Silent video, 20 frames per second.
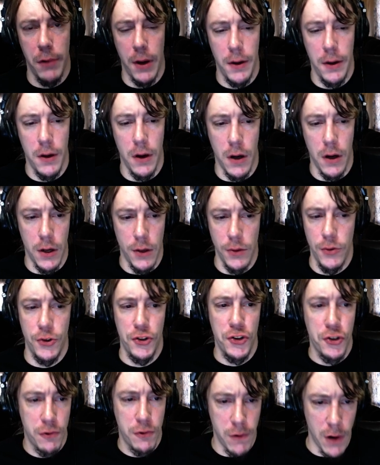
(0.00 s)
run on
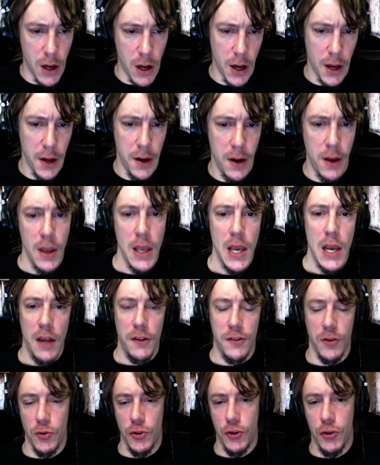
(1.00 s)
Tron.
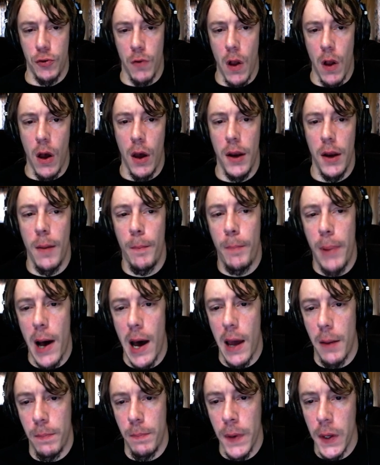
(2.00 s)
So Tron
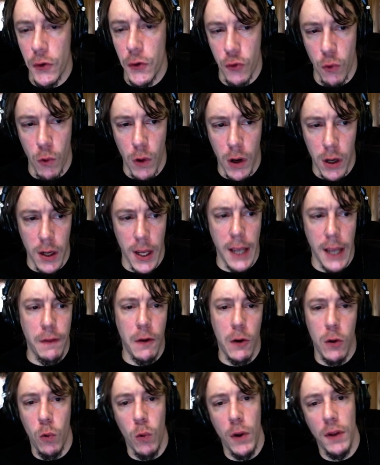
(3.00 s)
bought BitTorrent, and
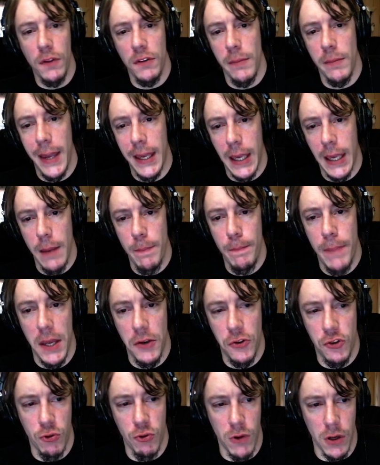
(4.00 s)
they're going to make a
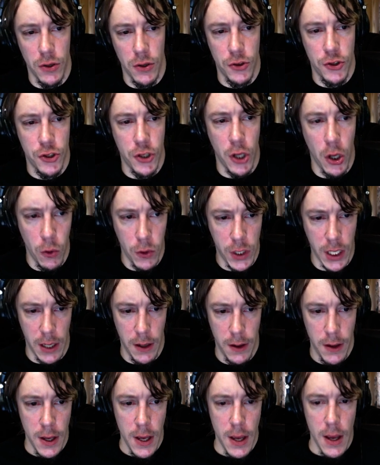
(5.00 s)
BitTorrent
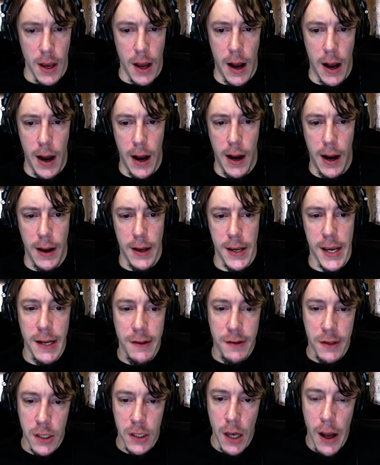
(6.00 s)
token. Uh,
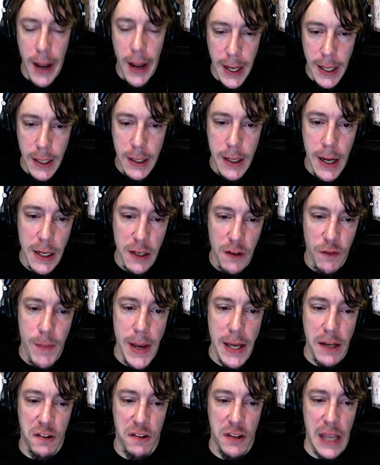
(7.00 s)
it's it kind of
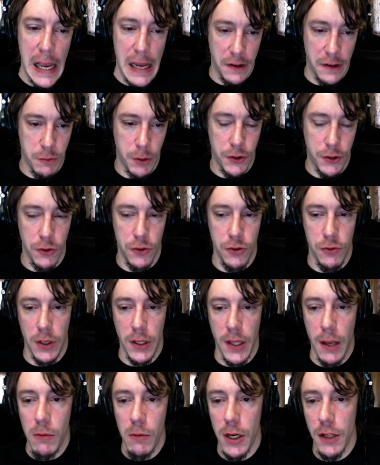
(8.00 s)
makes sense what they're
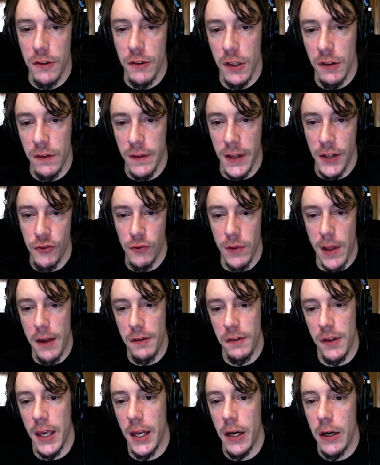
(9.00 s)
doing. They want a
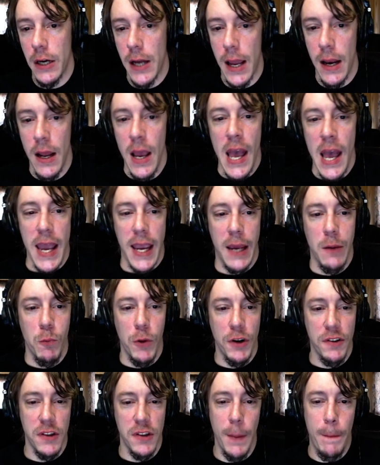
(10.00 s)
decentralized internet, and
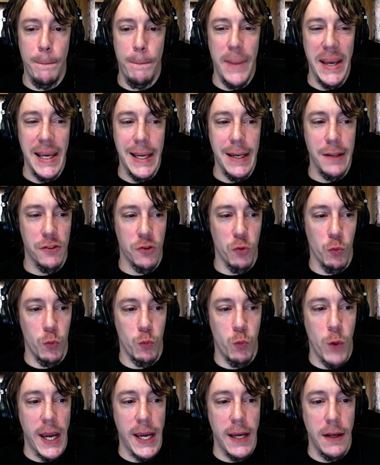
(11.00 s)
what's the biggest
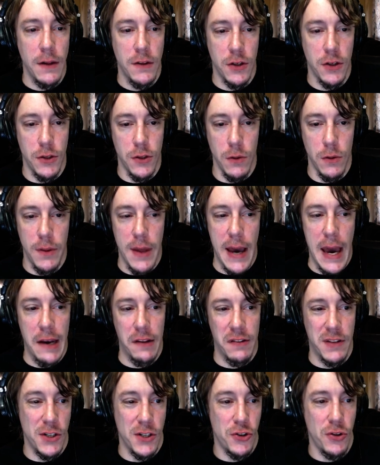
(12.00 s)
way to do
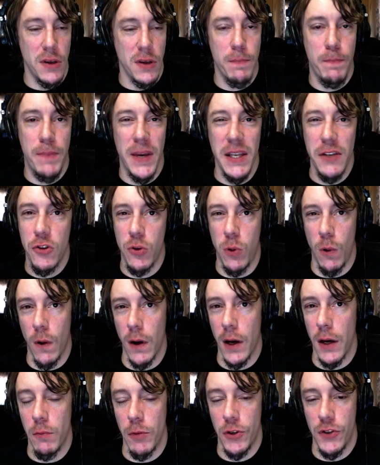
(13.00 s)
that? Essentially,
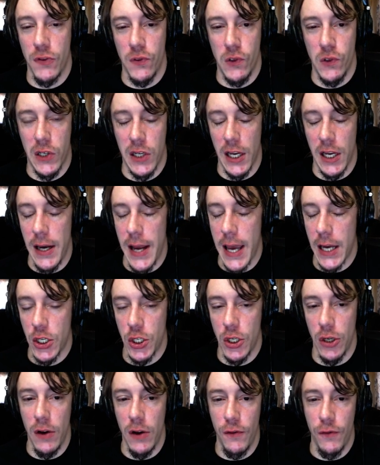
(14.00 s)
BitTorrent, which is a
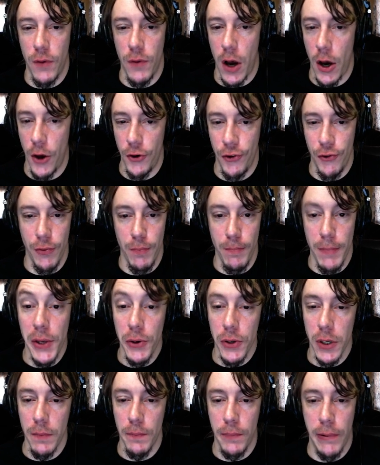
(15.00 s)
connection of 100
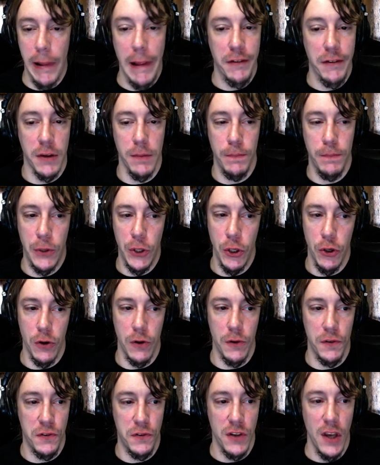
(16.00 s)
million plus
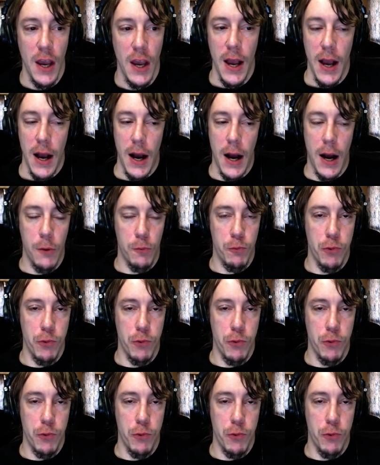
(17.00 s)
computers uh,